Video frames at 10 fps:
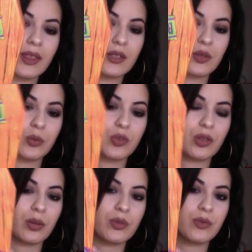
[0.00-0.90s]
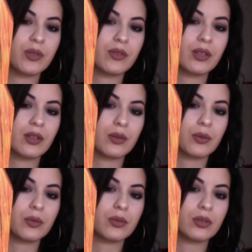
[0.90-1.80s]
this one, which I thought was really, really
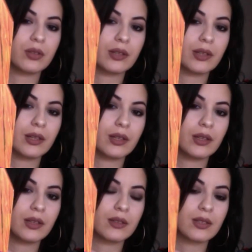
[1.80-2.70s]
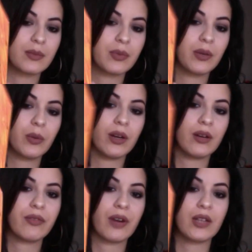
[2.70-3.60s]
cute. It says,
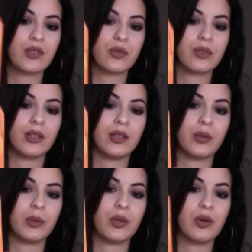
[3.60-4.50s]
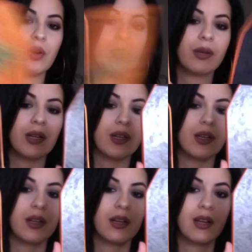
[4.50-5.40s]
beware, fragile. And then when you open it,
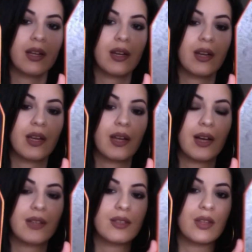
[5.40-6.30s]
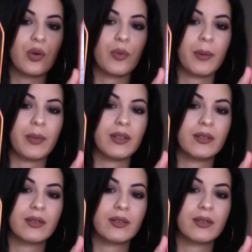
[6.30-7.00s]
it has a little mummy.